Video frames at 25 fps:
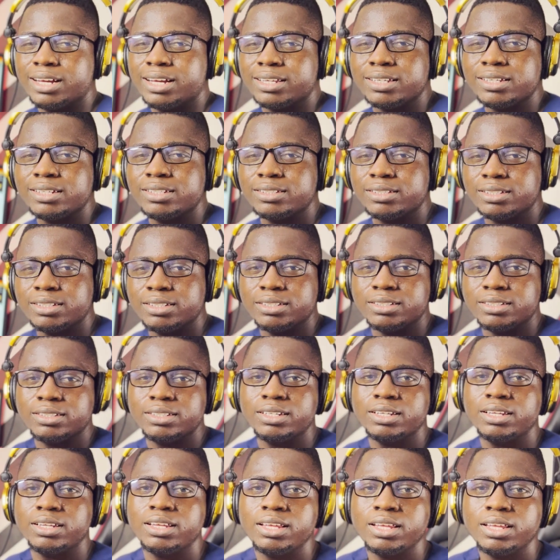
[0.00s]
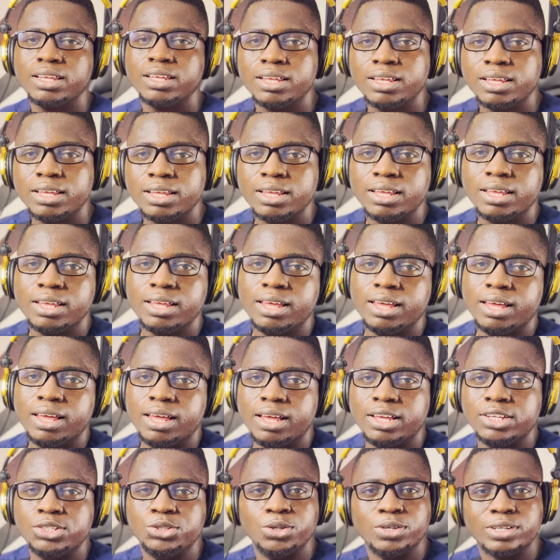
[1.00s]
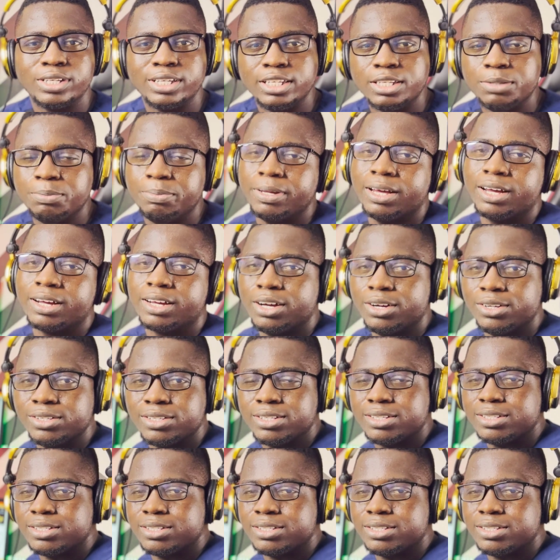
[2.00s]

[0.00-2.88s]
kicks in. Your KDP account is